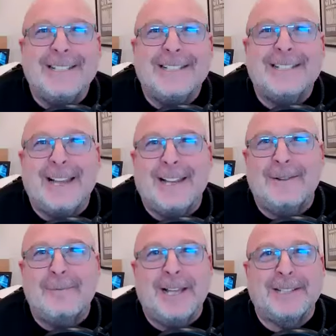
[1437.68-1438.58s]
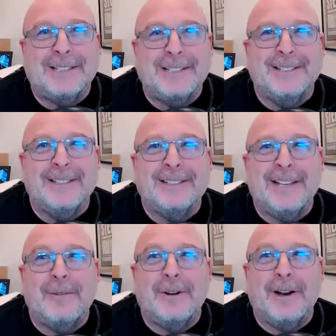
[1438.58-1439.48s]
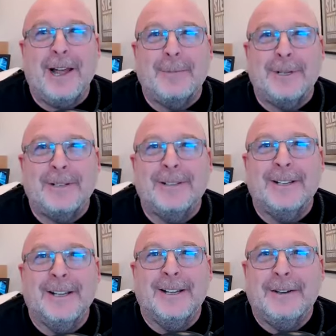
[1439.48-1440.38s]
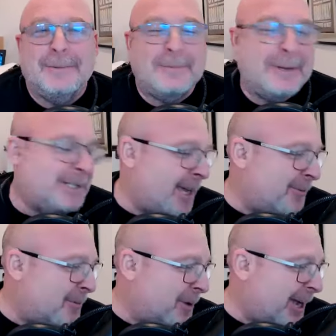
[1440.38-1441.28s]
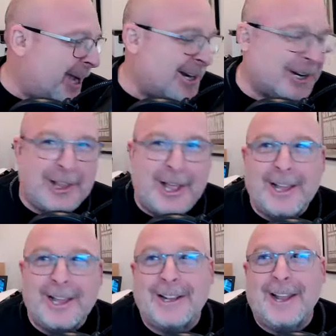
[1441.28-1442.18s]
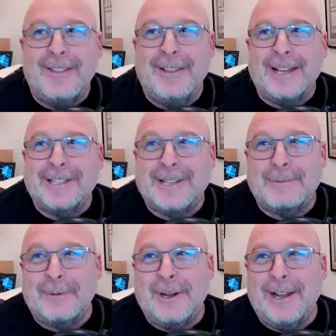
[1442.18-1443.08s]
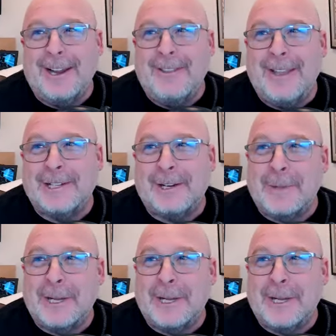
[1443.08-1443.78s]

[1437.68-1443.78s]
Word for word: second best thing that's ever happened. Aside from when I had a client and I stepped away and they took a